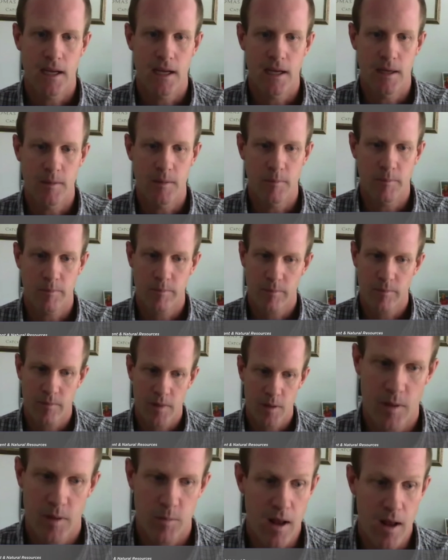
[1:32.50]

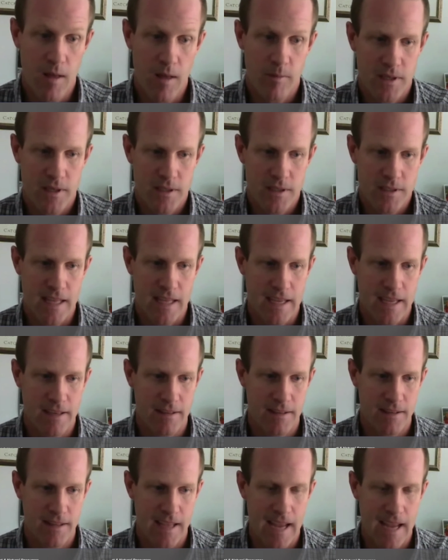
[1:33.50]
The problem is
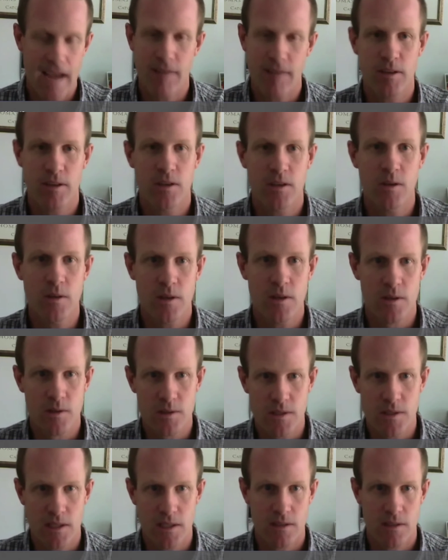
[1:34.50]
they have to do
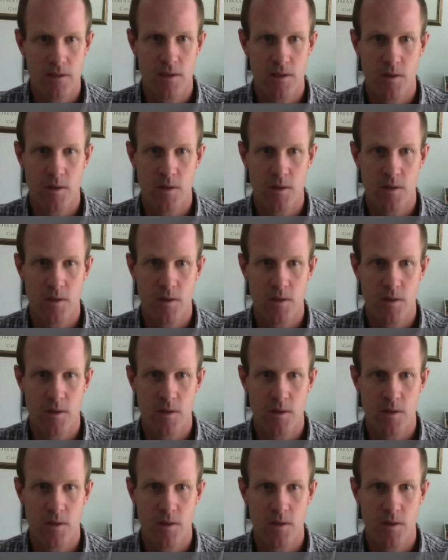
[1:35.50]
those things.